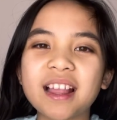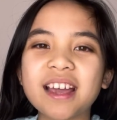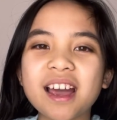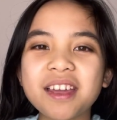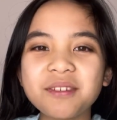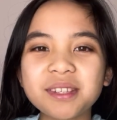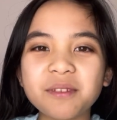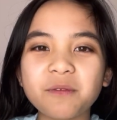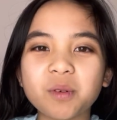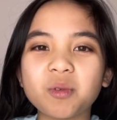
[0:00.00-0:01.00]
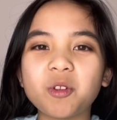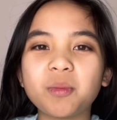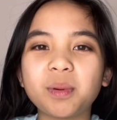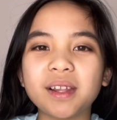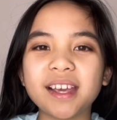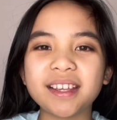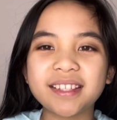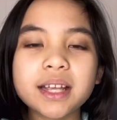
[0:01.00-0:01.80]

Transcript: Like I use it for role plays.